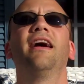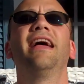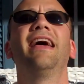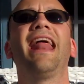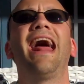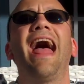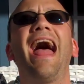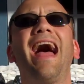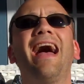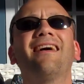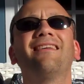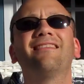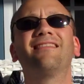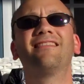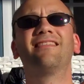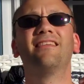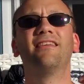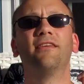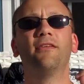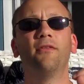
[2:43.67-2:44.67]
It
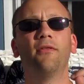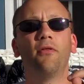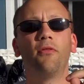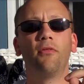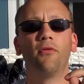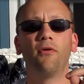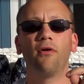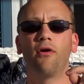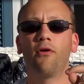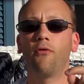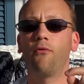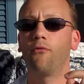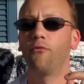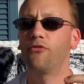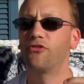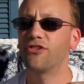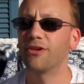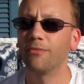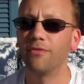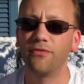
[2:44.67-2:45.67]
has
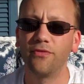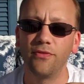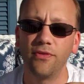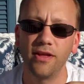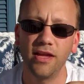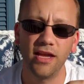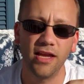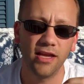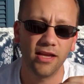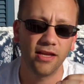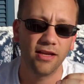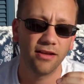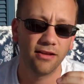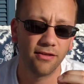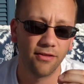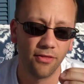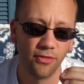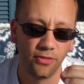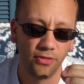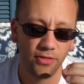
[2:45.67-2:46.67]
some of the
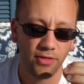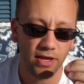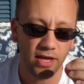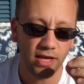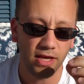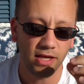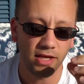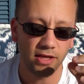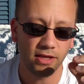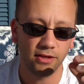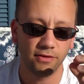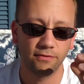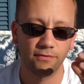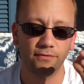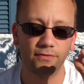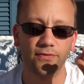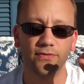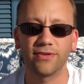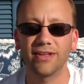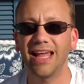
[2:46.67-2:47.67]

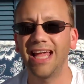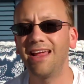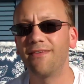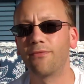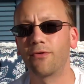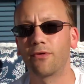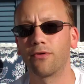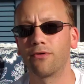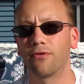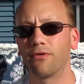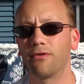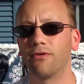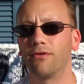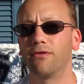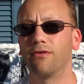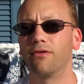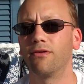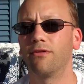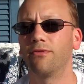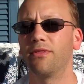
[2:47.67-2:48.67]
flavor,
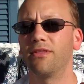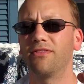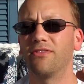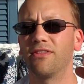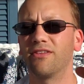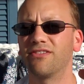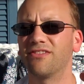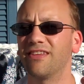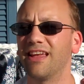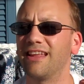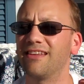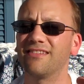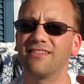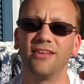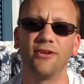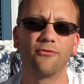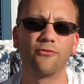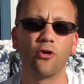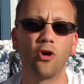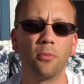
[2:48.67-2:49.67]
the sense,
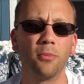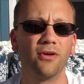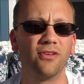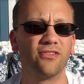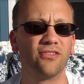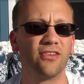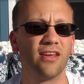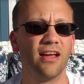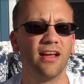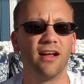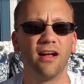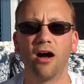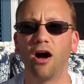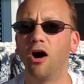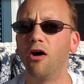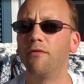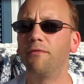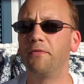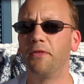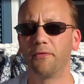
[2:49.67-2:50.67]
the aromas
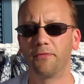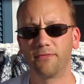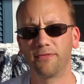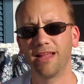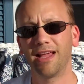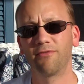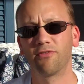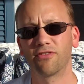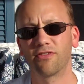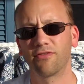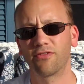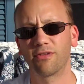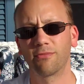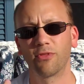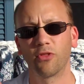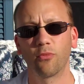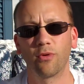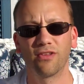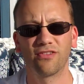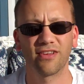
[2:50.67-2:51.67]
of the flavors of some
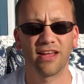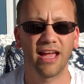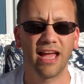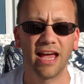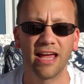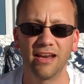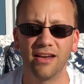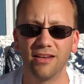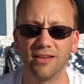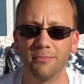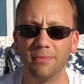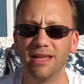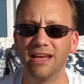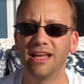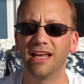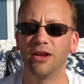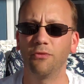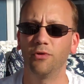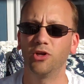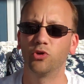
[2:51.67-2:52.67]
of the ones I had in
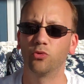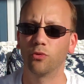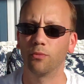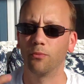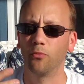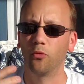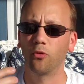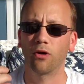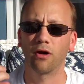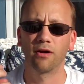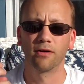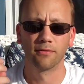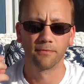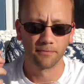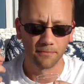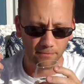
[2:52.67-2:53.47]
Dominican, which were more